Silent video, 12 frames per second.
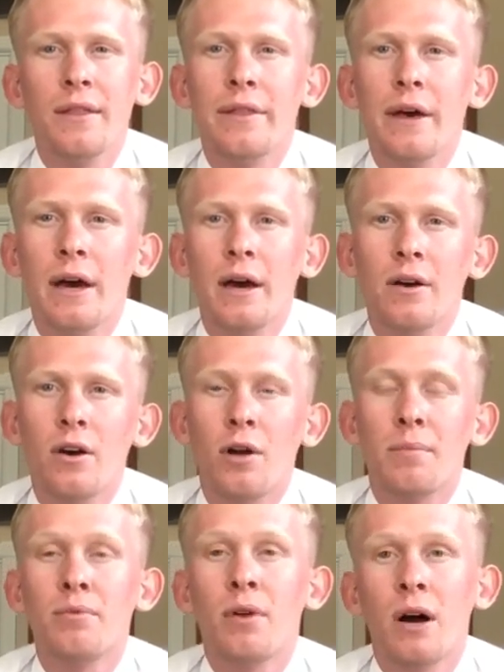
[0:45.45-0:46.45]
that our
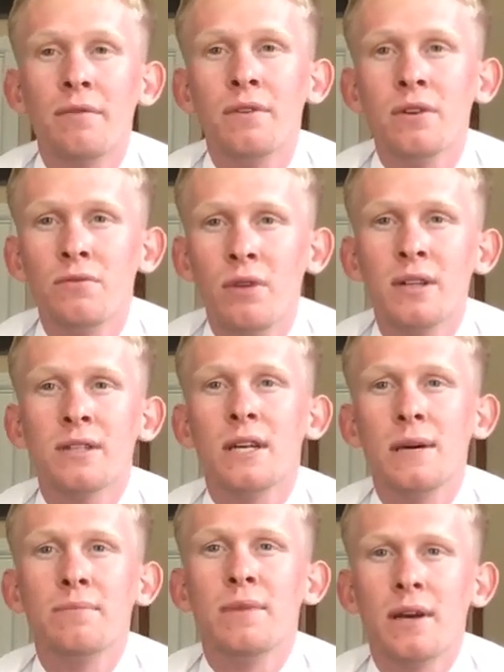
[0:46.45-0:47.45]
prophet
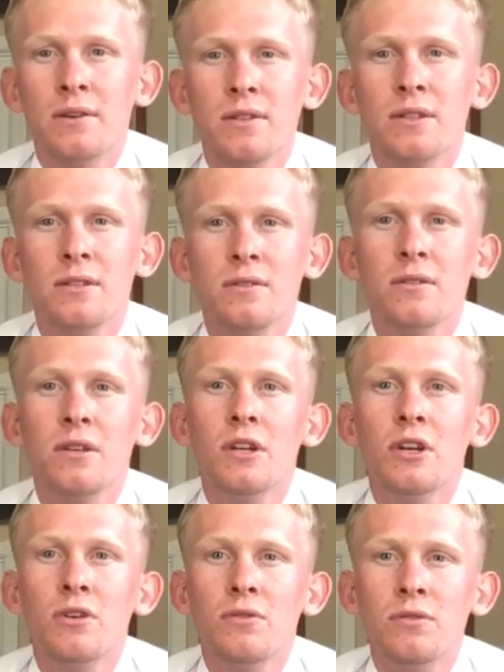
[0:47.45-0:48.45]
Russell Nelson
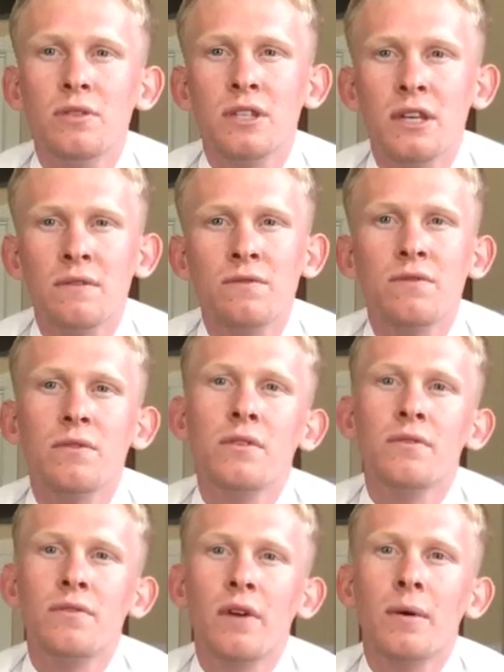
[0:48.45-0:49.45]
received
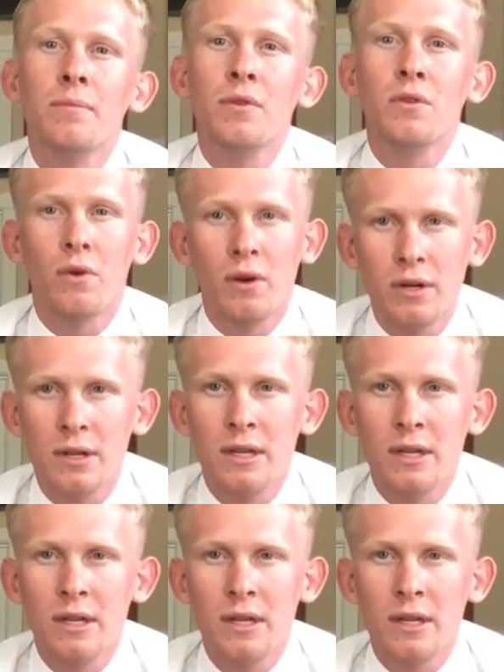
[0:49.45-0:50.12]
from the Lord.